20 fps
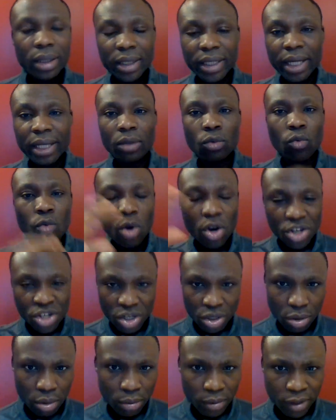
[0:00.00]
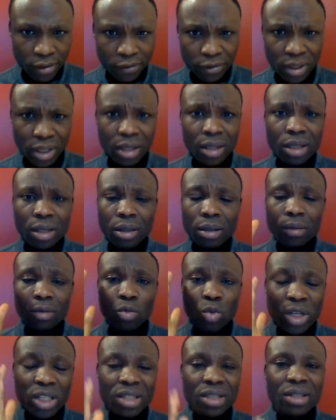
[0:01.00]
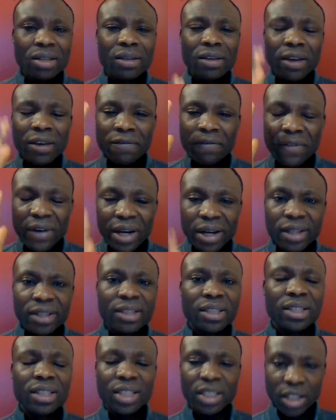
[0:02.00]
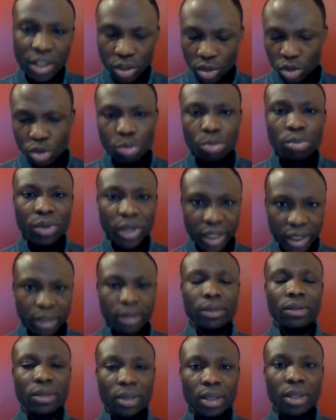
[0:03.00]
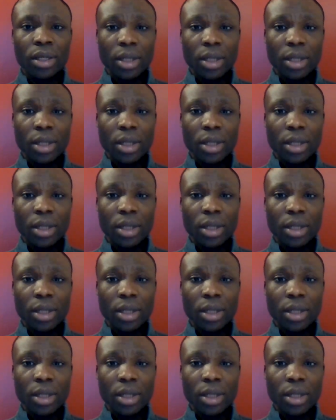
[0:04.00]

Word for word: Then wash it off after with a very serious prayers.